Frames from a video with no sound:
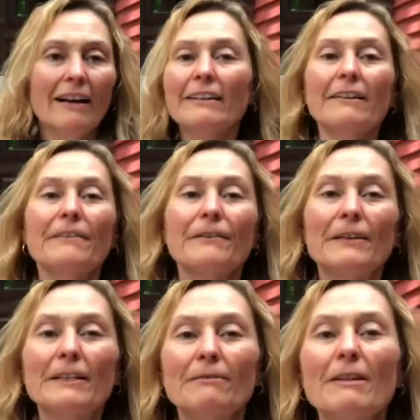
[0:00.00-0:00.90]
Hello
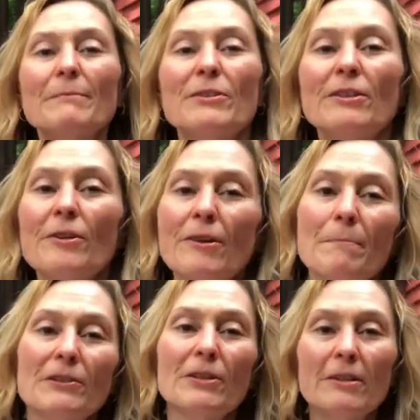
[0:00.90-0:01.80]
everyone, welcome to another
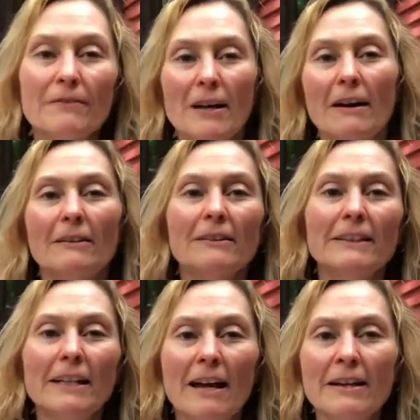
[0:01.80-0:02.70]
episode of
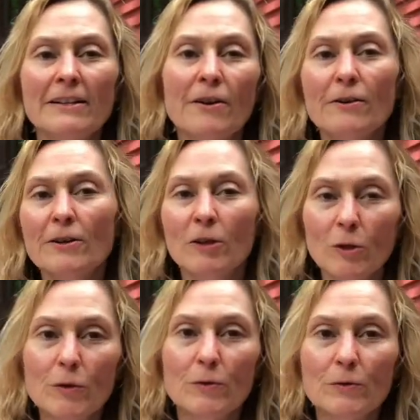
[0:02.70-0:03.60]
Carolyn and her
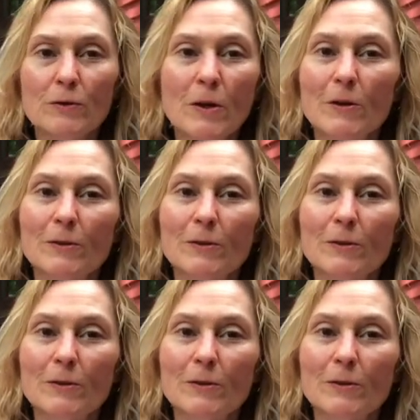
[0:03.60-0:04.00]
clothes.